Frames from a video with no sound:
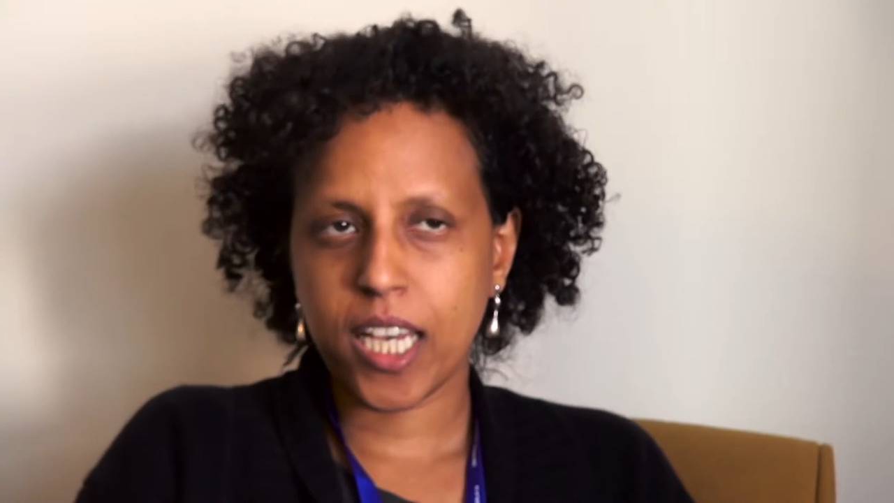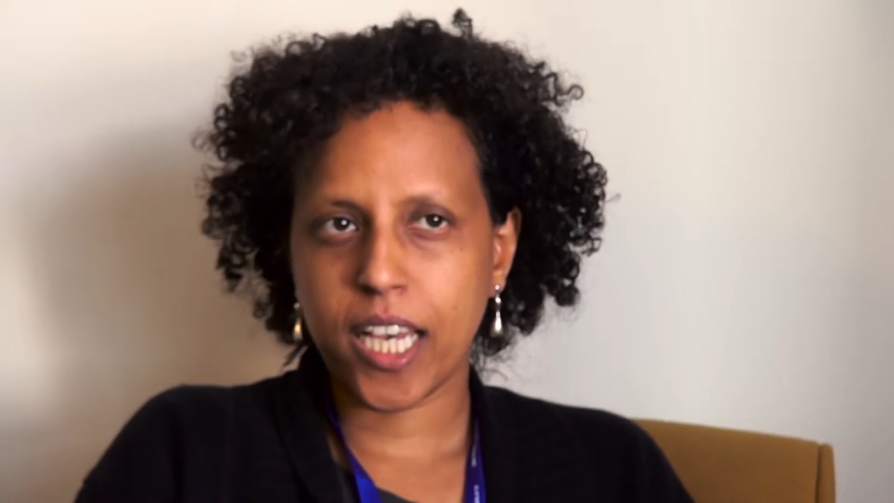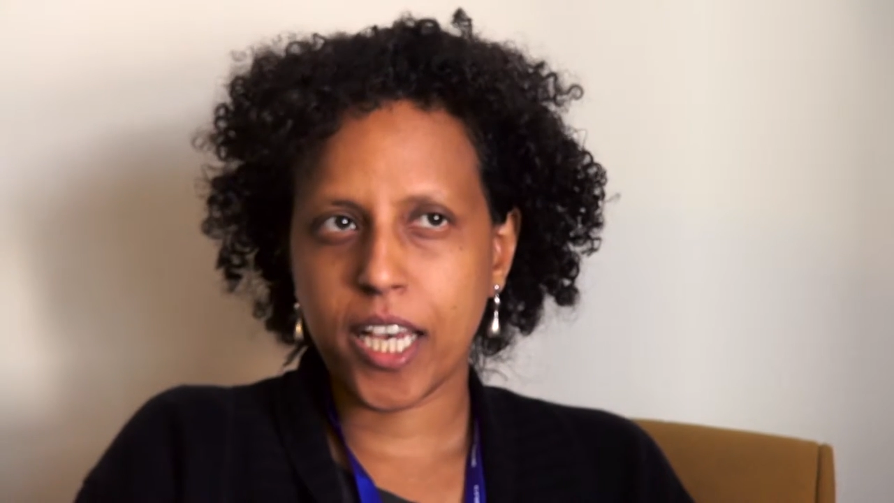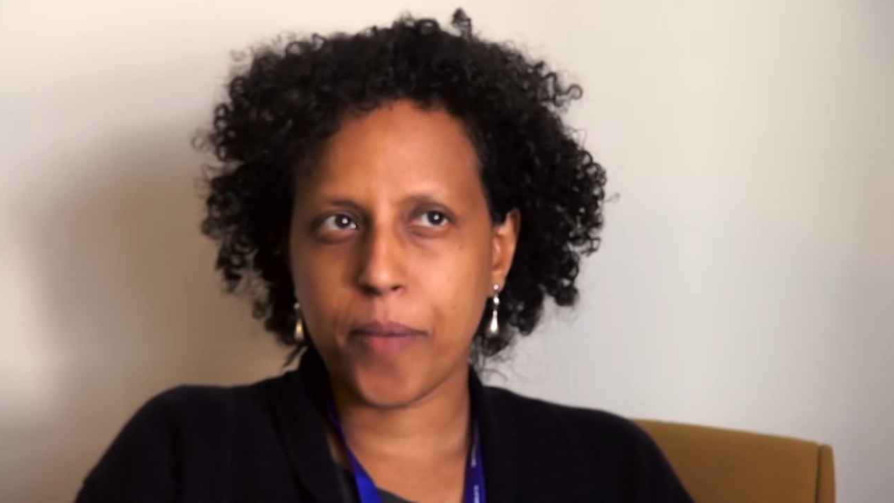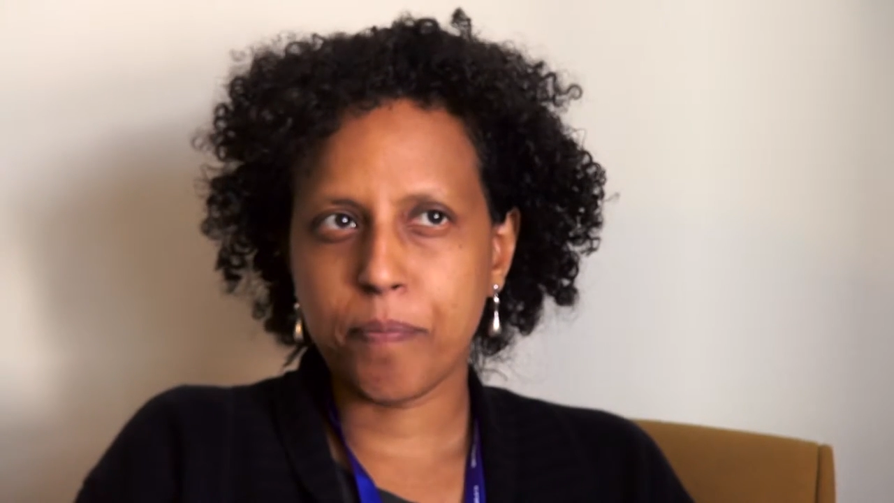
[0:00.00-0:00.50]

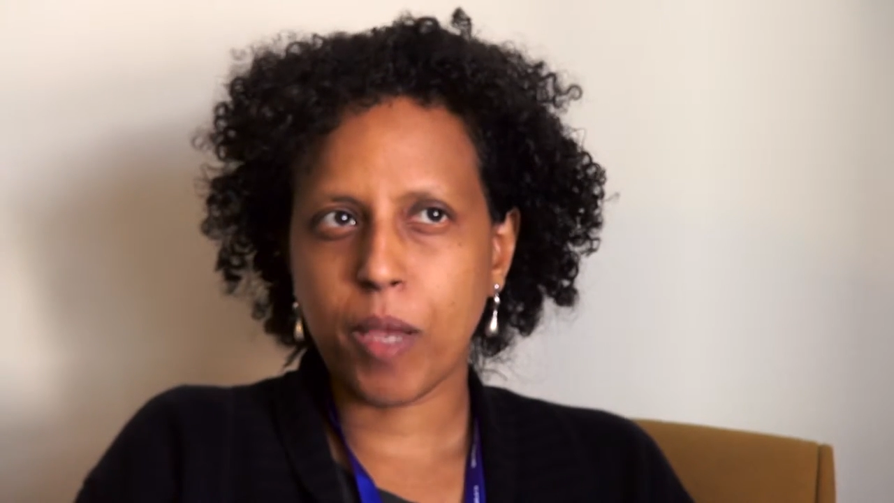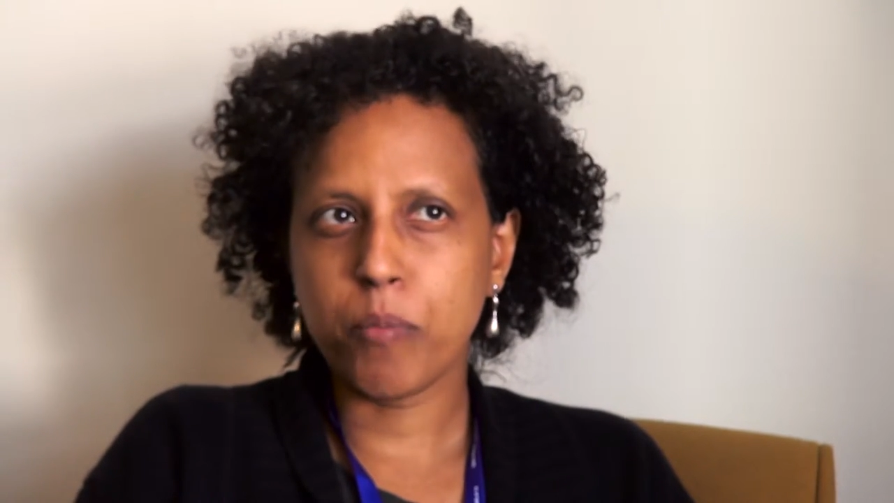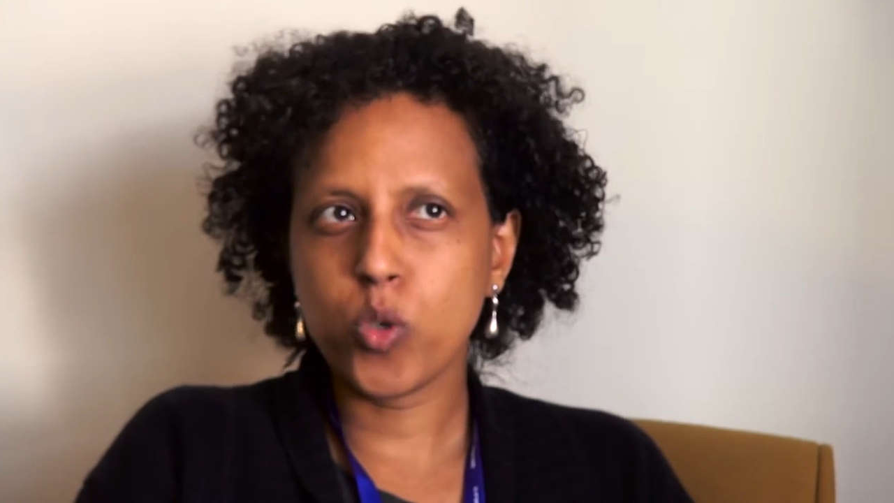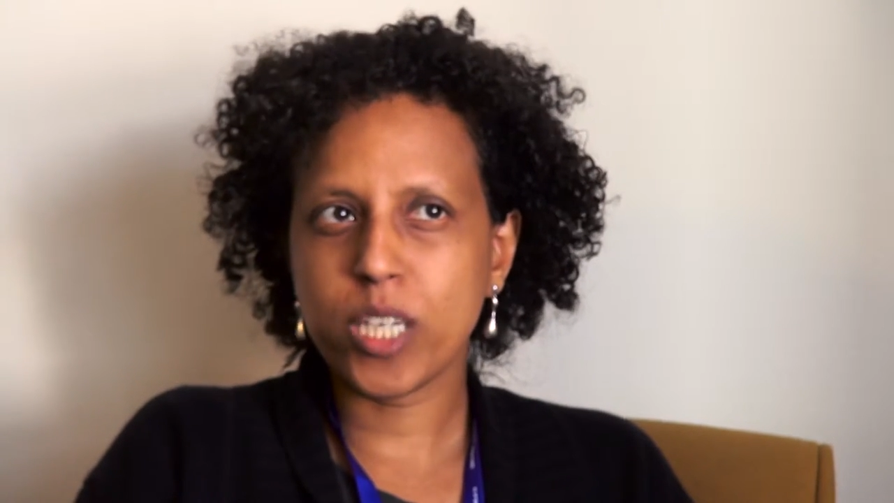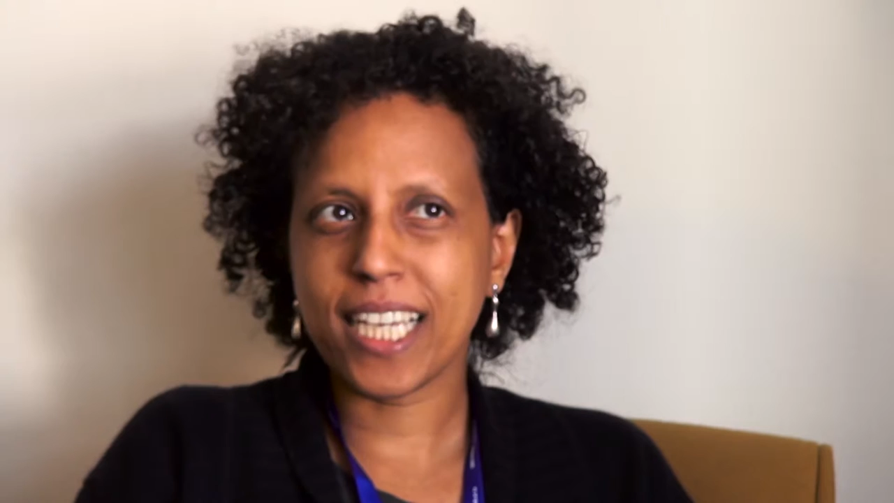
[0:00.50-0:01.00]
Um, I'm
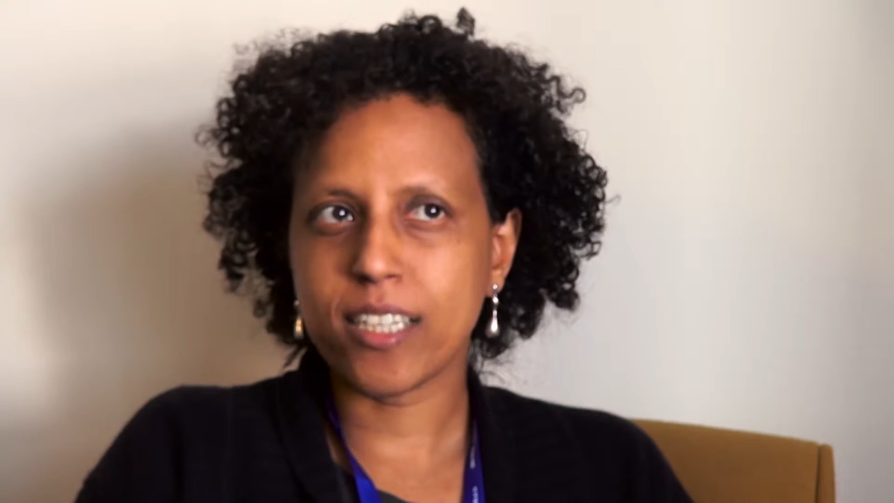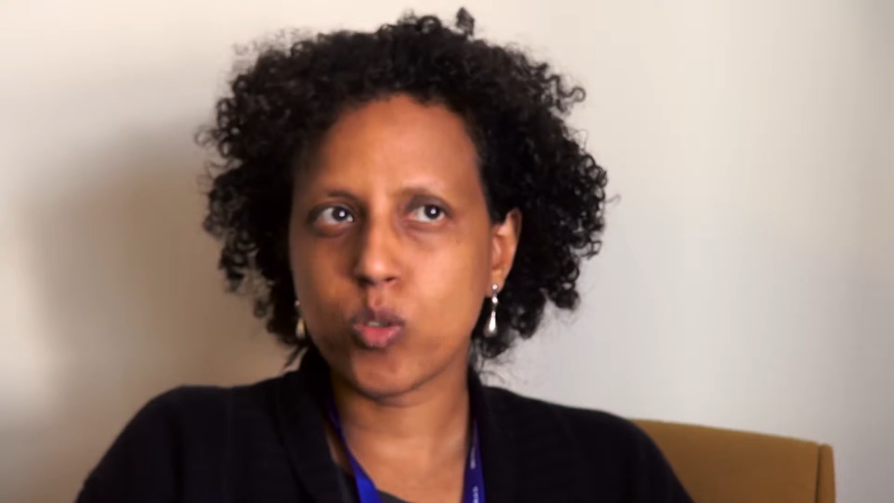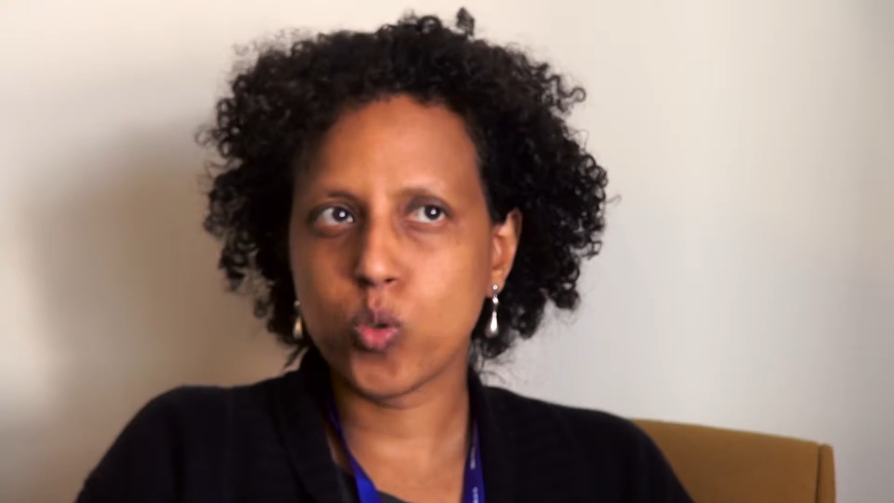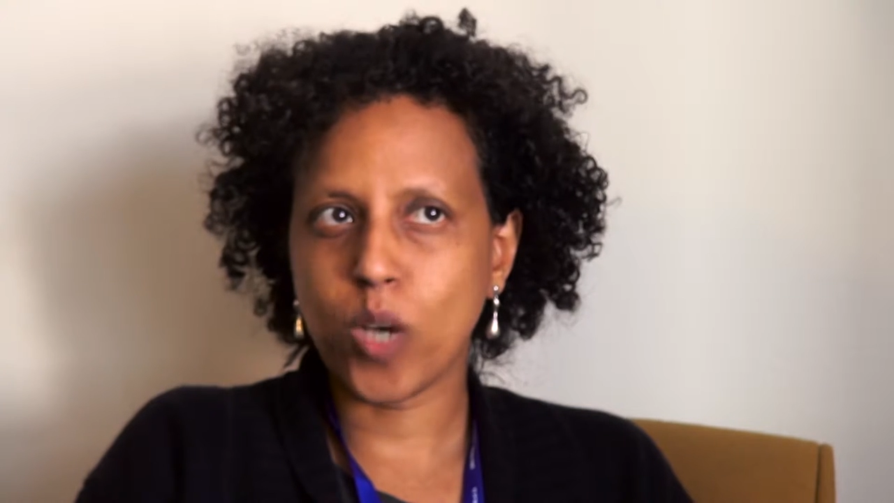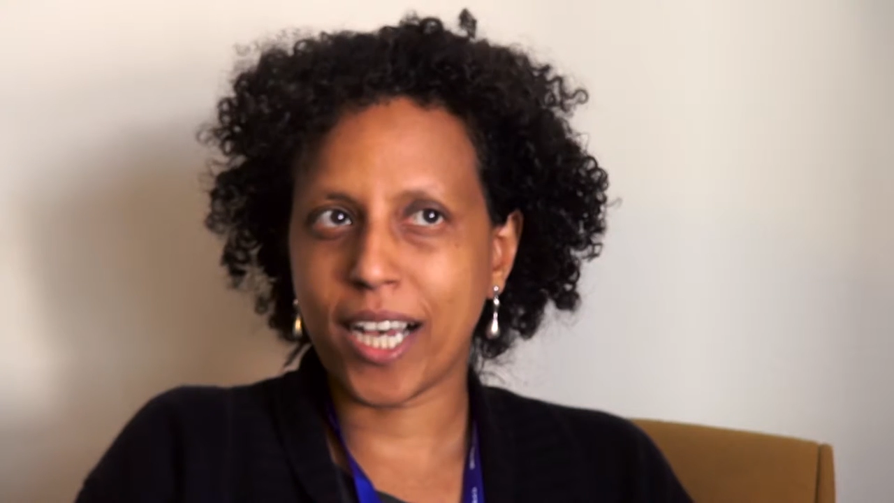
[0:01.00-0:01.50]
looking at
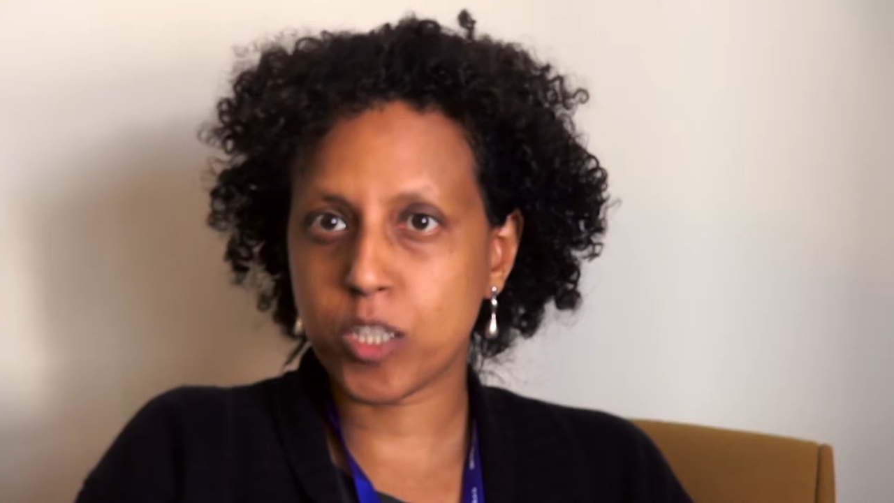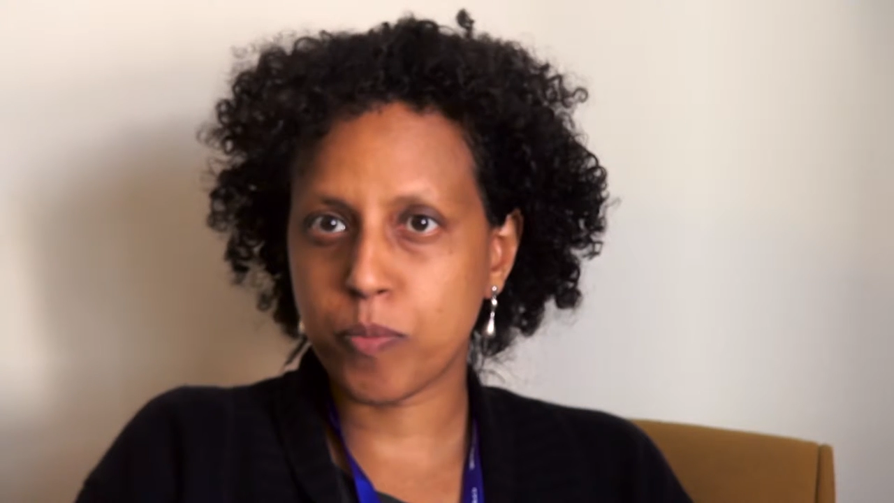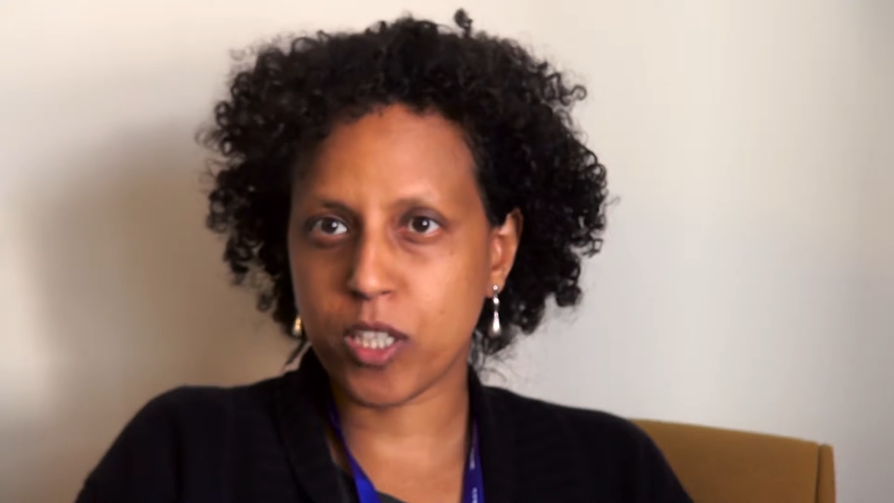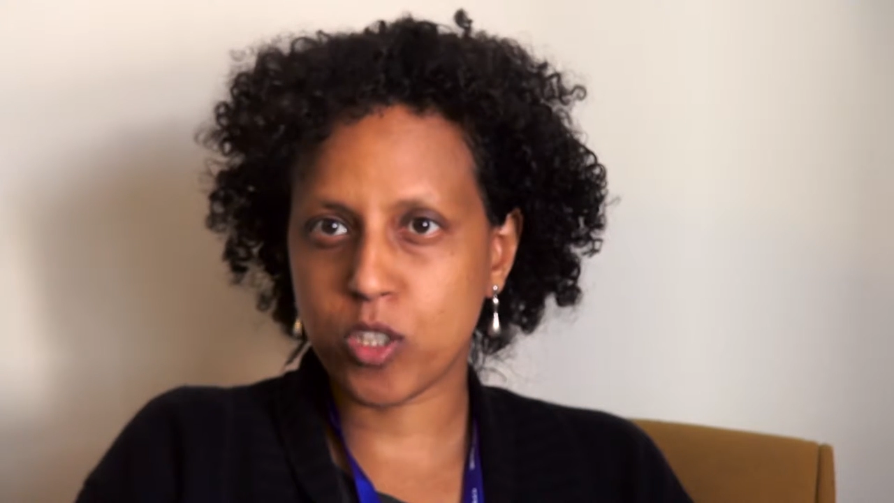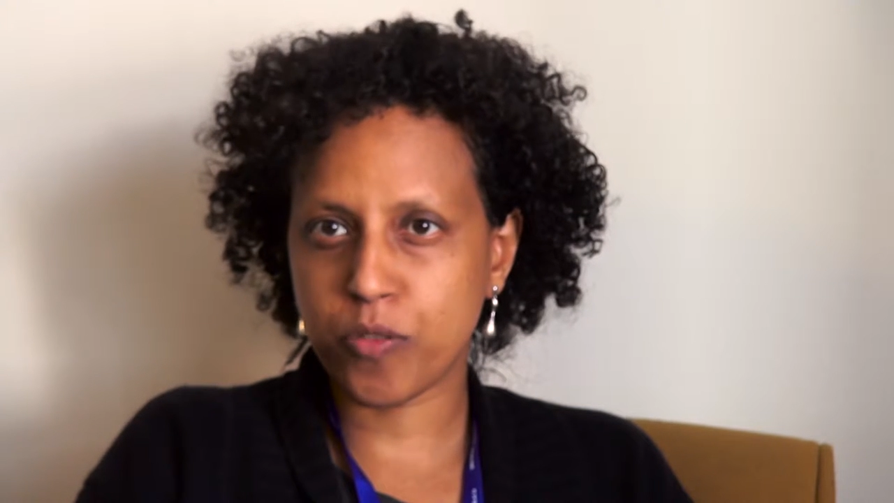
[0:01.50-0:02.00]
two aspects